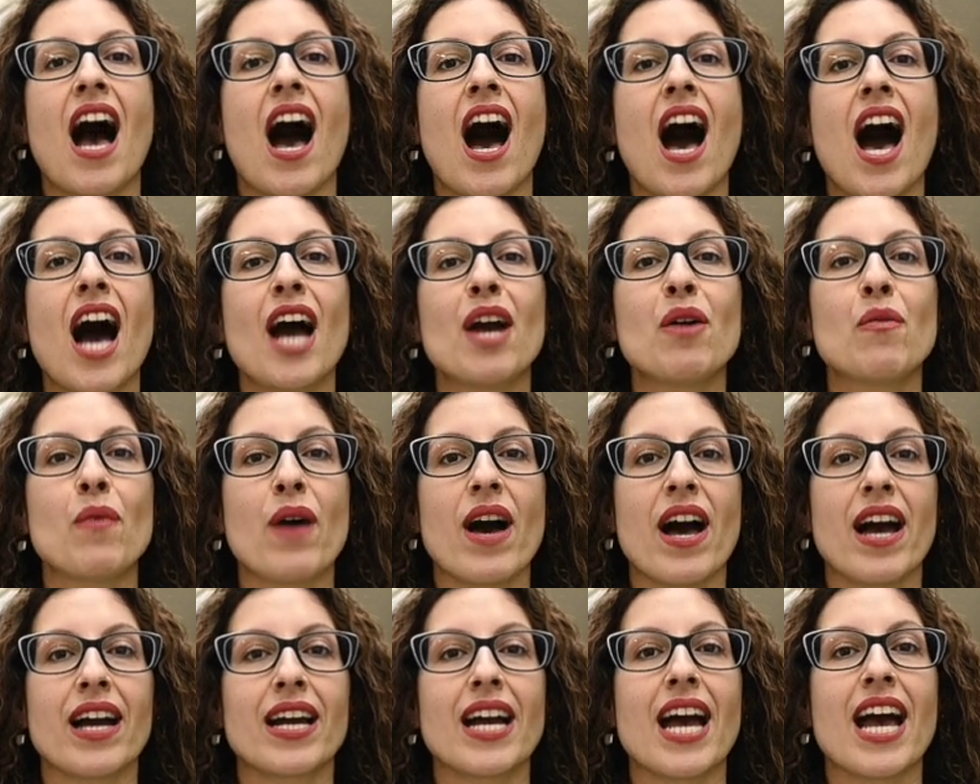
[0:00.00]
I
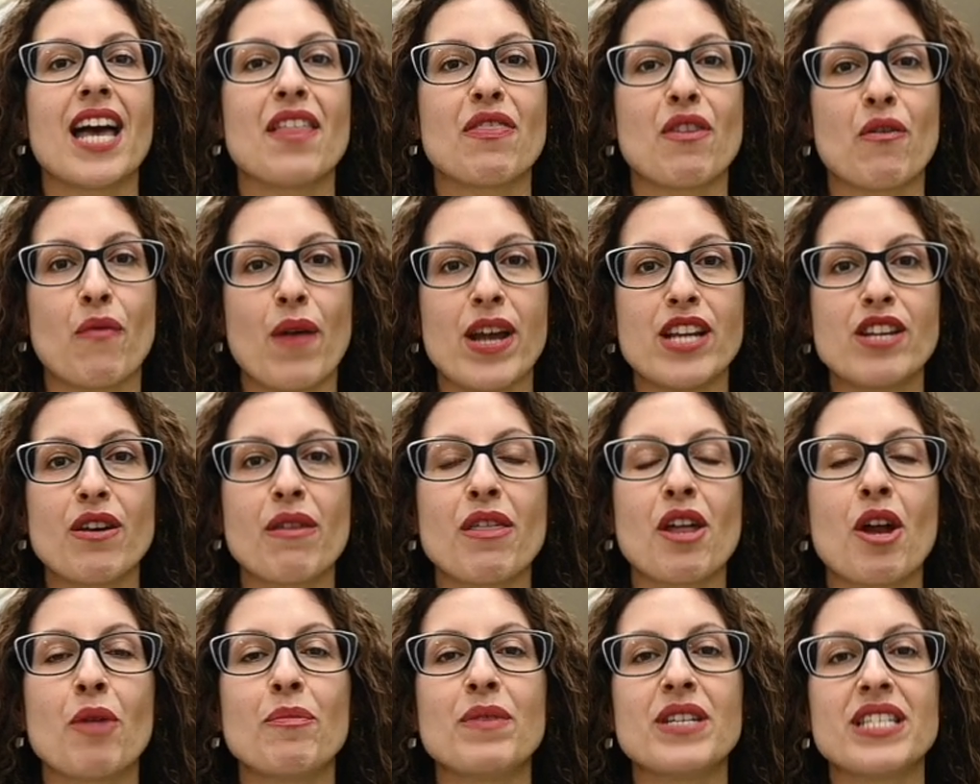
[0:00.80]
work at the
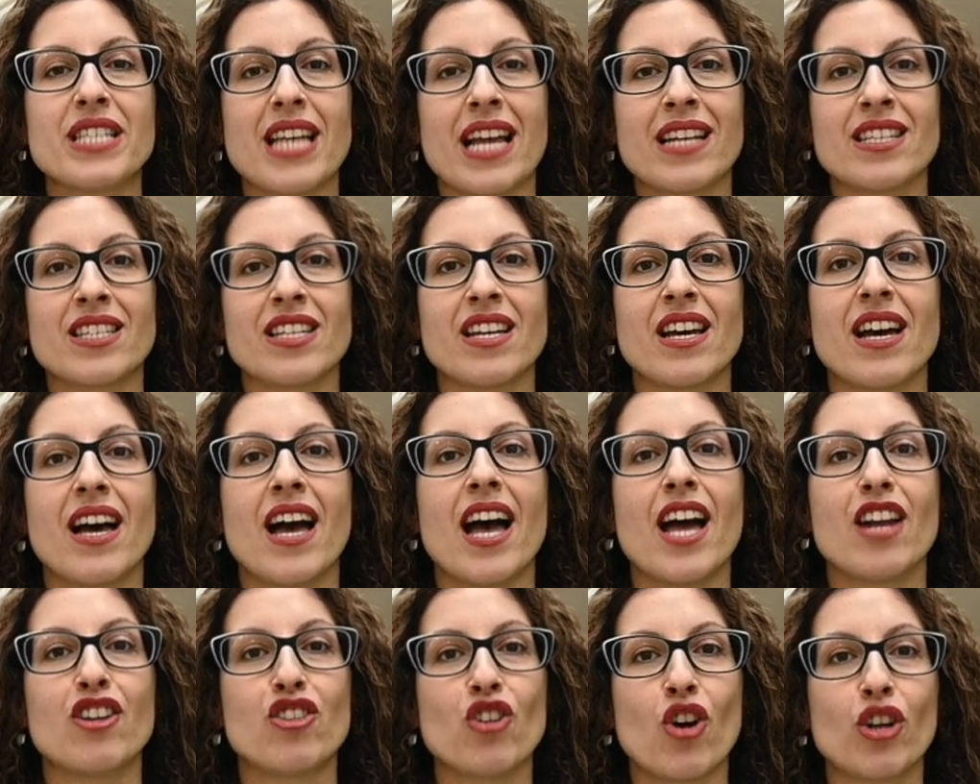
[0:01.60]
Radiotherapy Centre
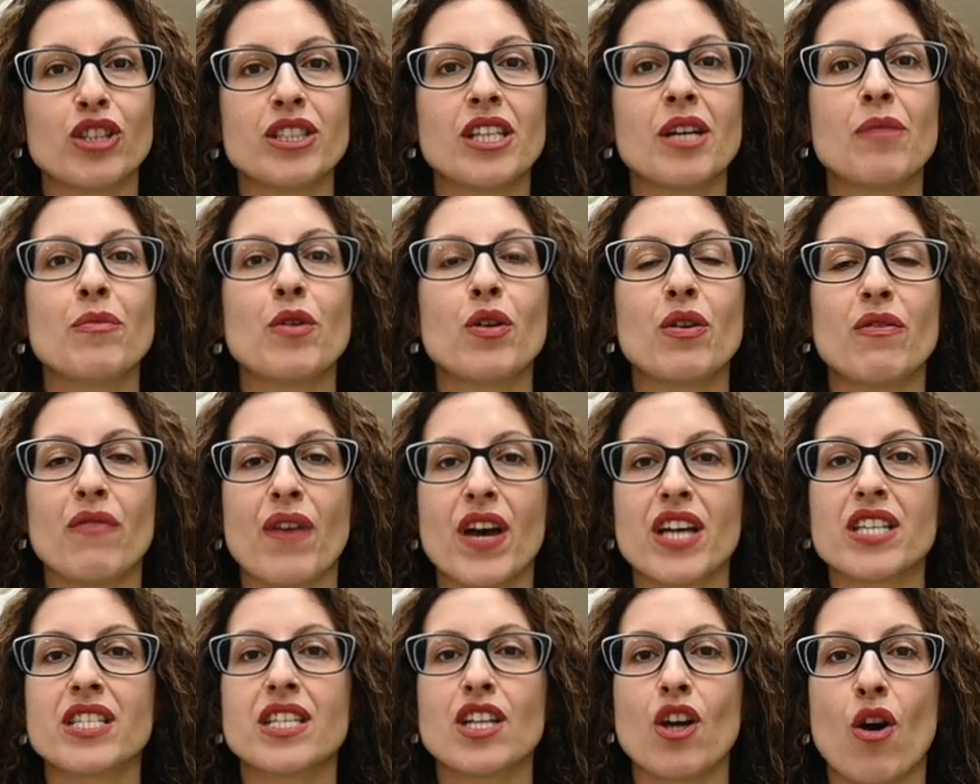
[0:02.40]
at Nottingham
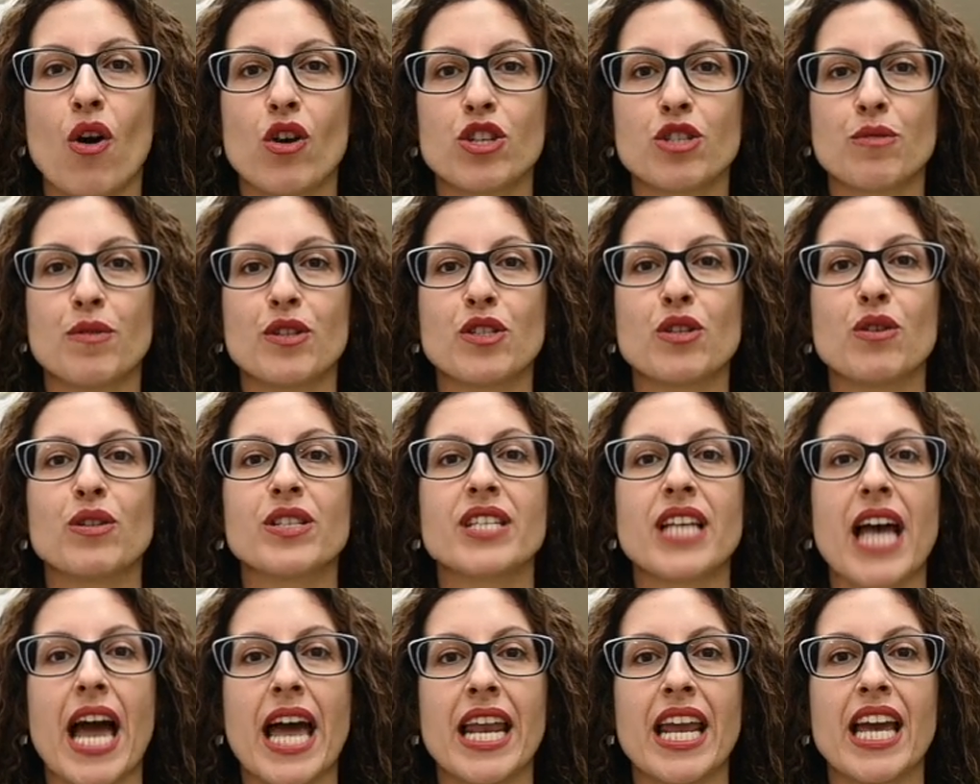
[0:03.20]
University
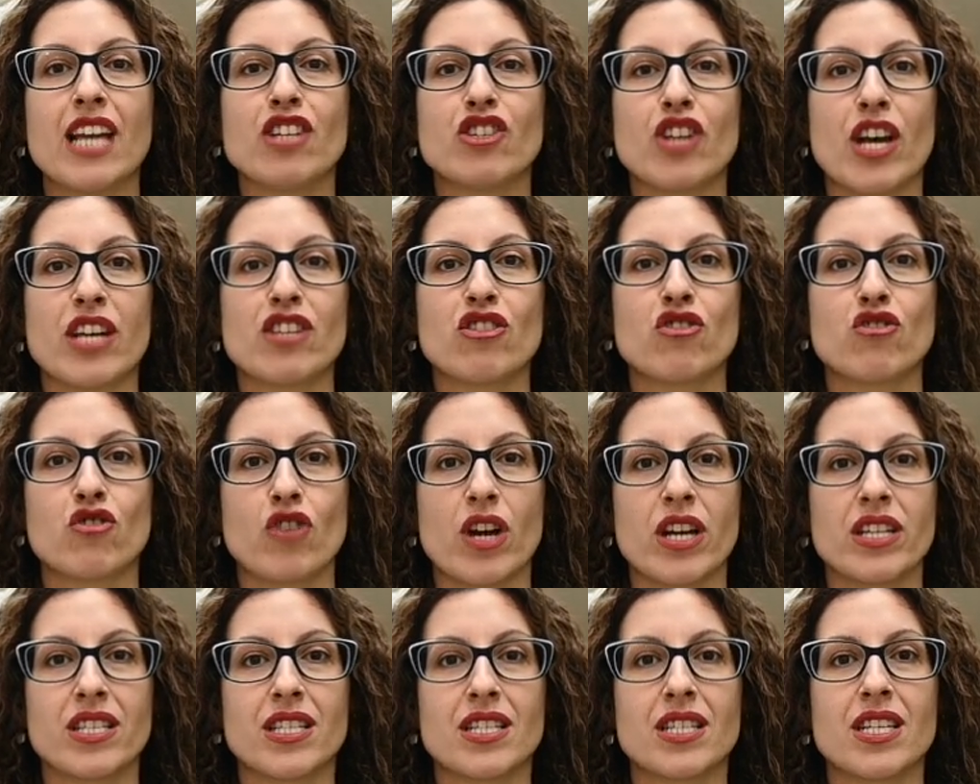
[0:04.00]
Hospital's NHS
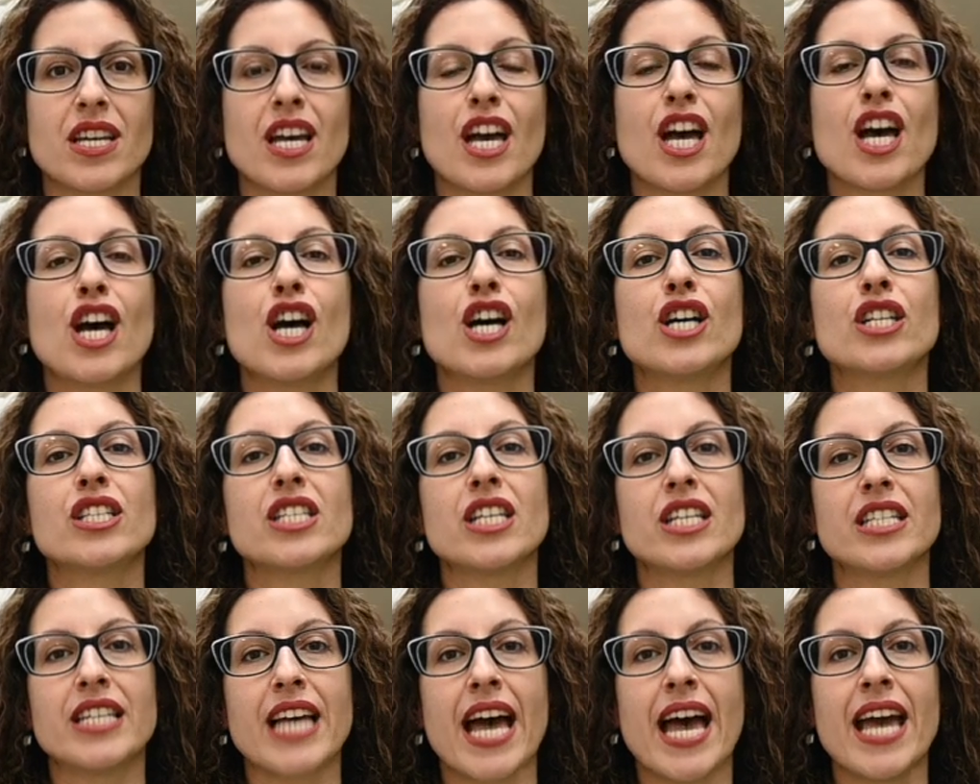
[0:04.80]
Trust.
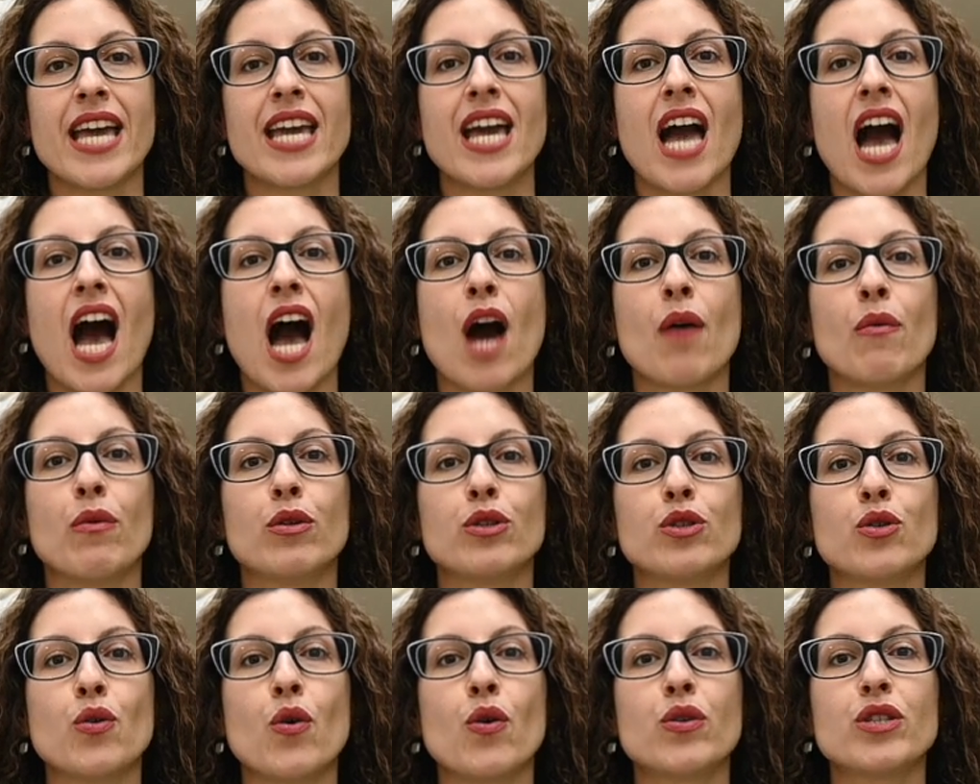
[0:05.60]
Today, I will
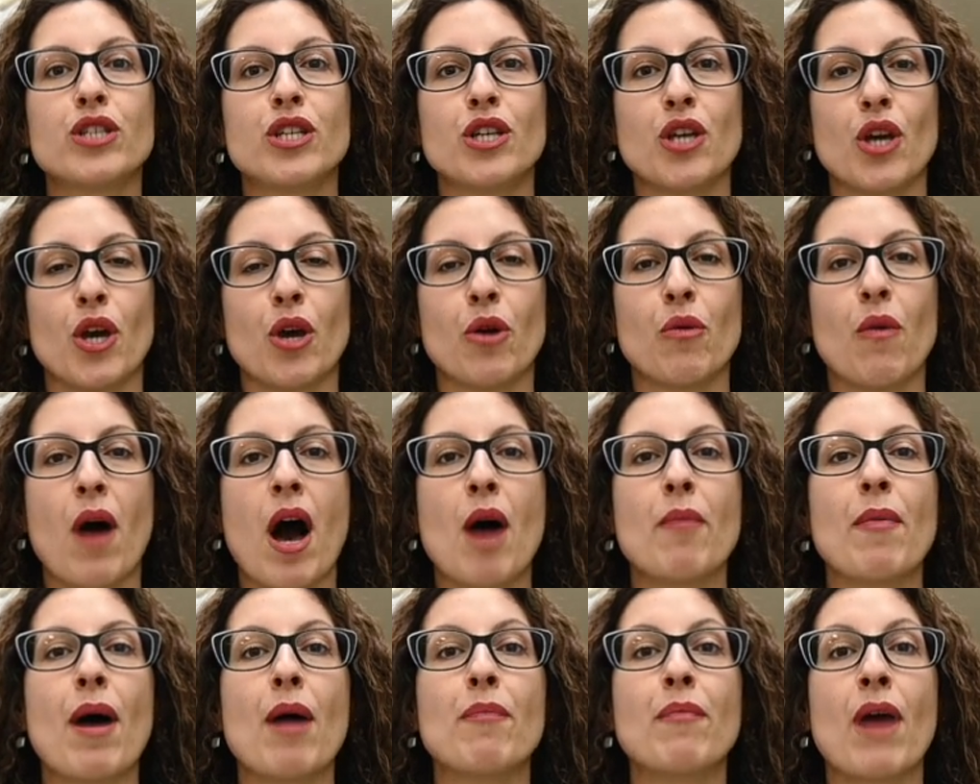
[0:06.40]
talk to you
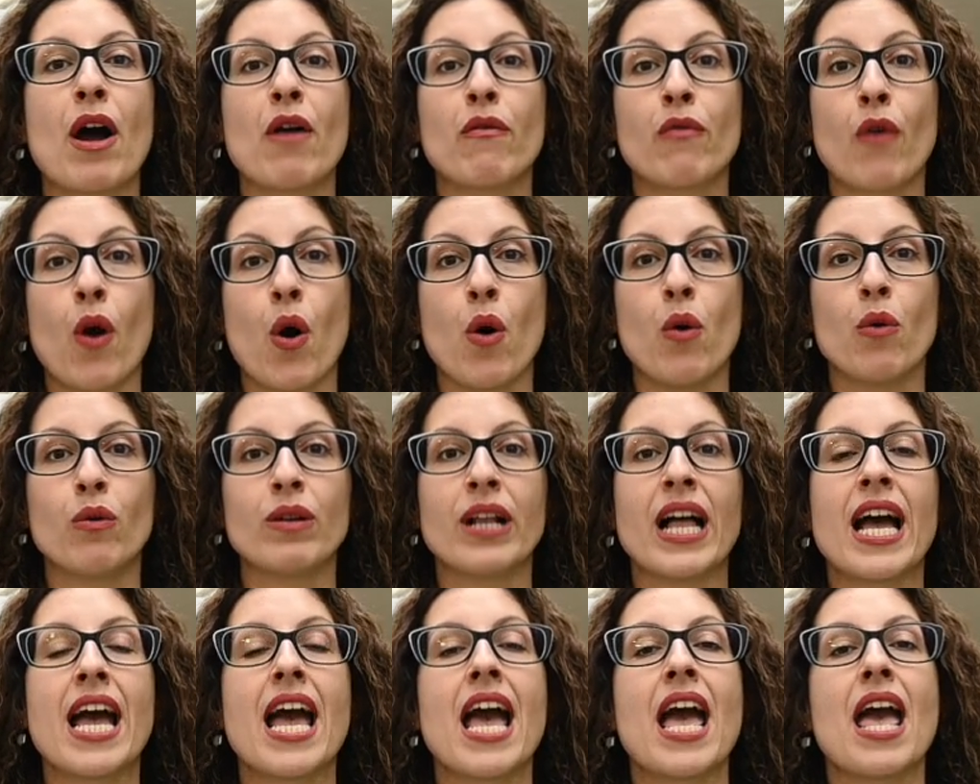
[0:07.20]
about my role
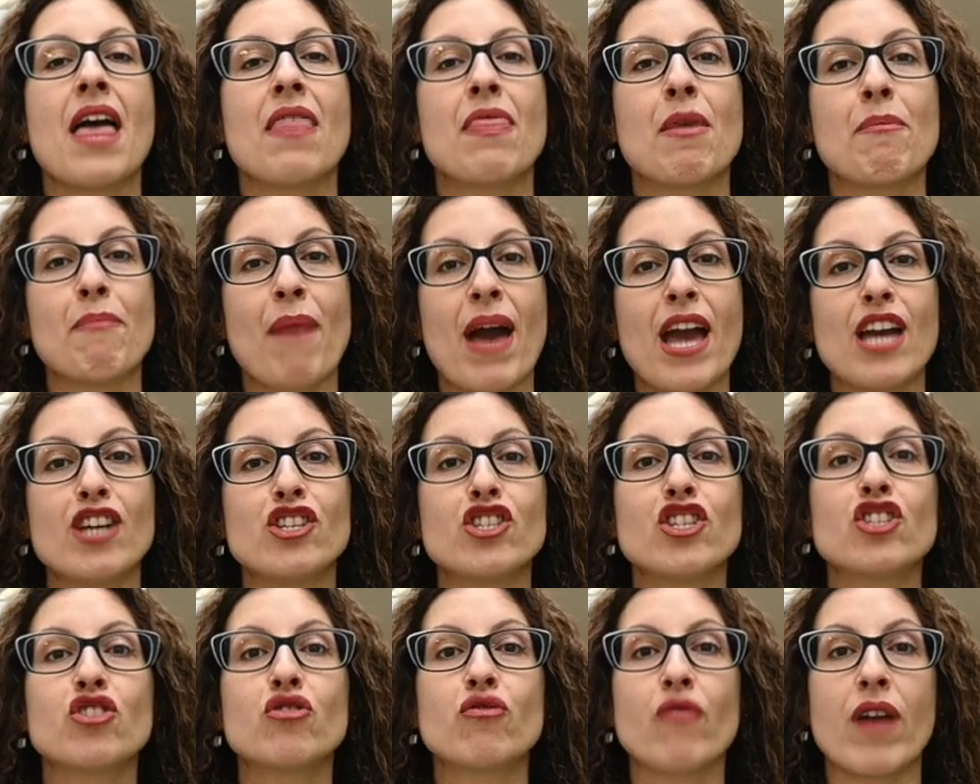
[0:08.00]
in the
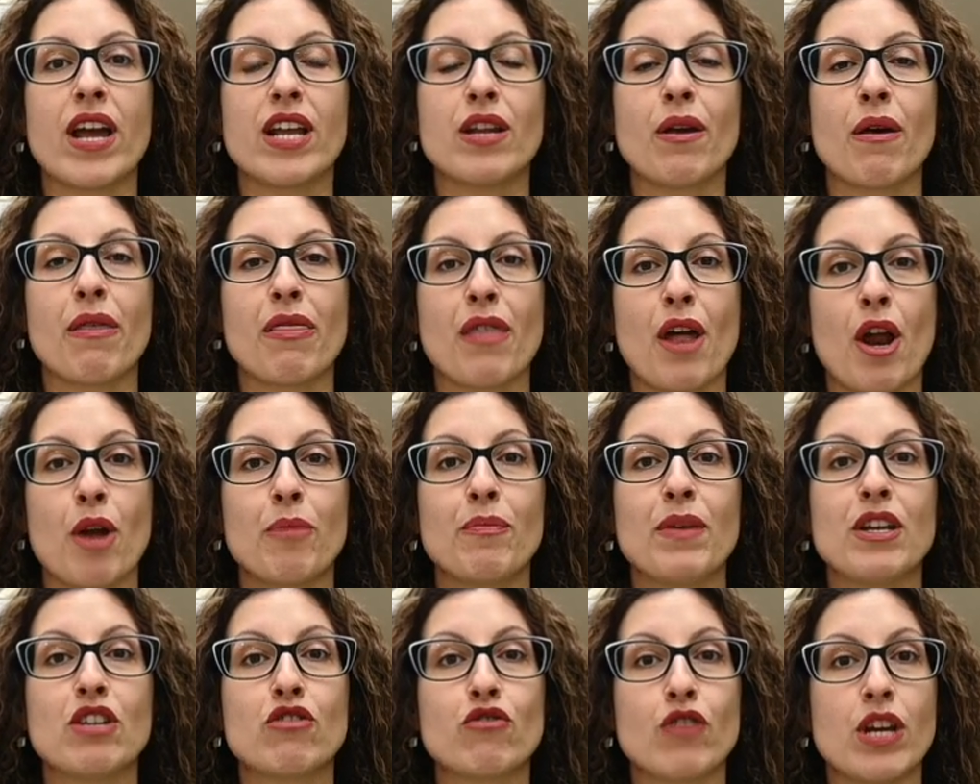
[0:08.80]
patient's
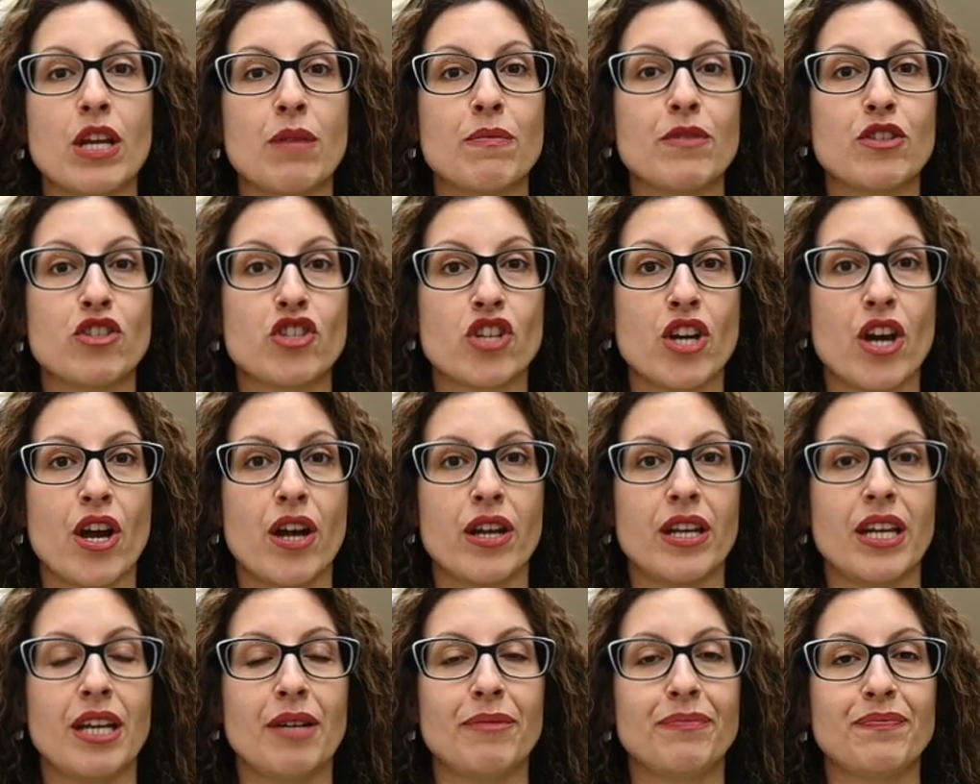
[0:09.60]
radiotherapy treatment
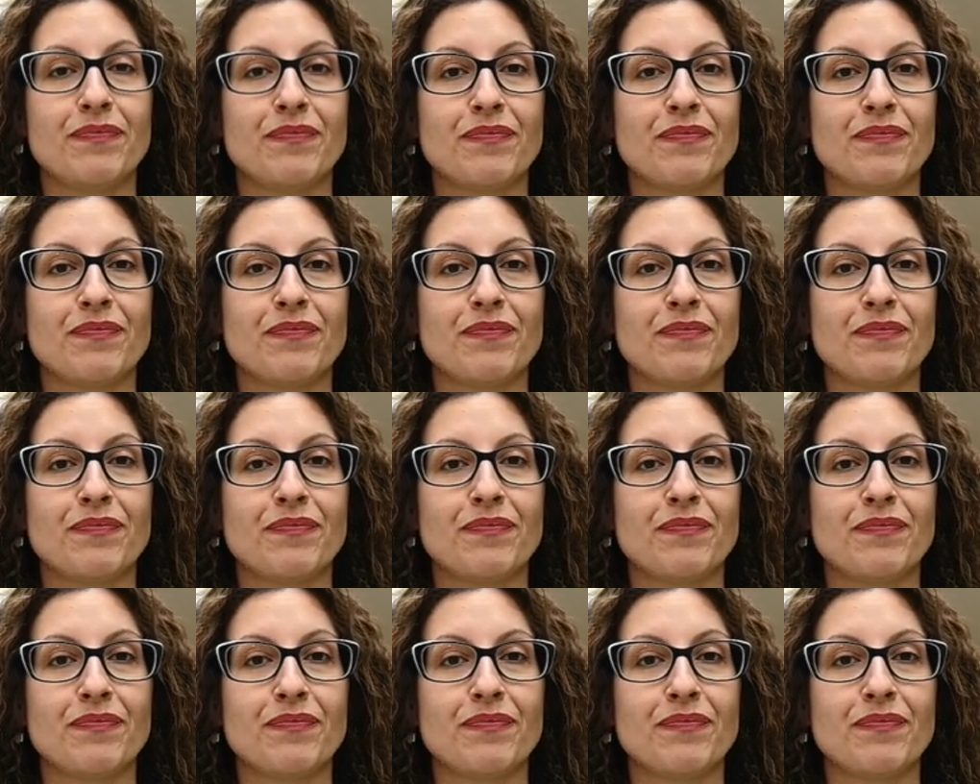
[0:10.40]
journey.